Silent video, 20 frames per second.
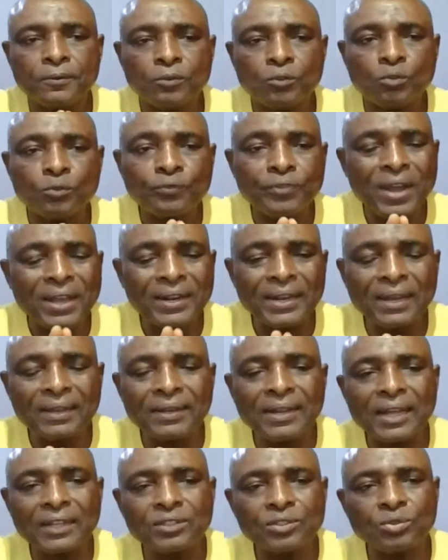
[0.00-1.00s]
we'll find out
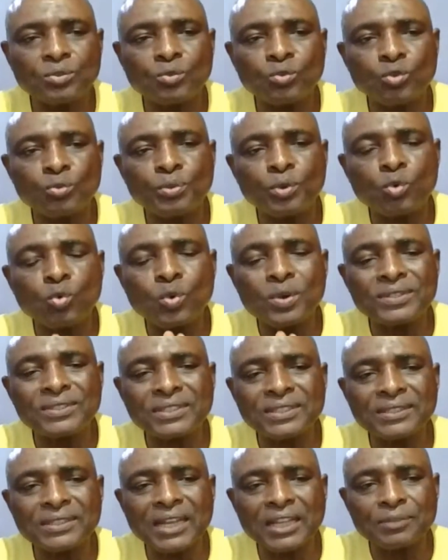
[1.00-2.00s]
that we'll be
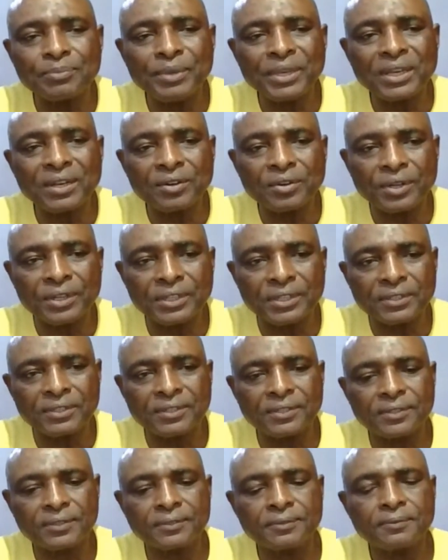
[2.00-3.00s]
wasting admin
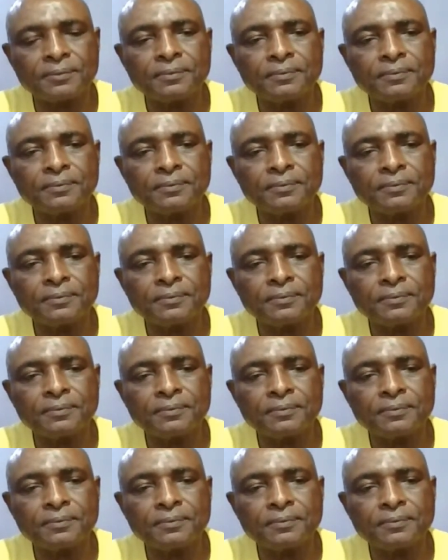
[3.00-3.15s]
credits,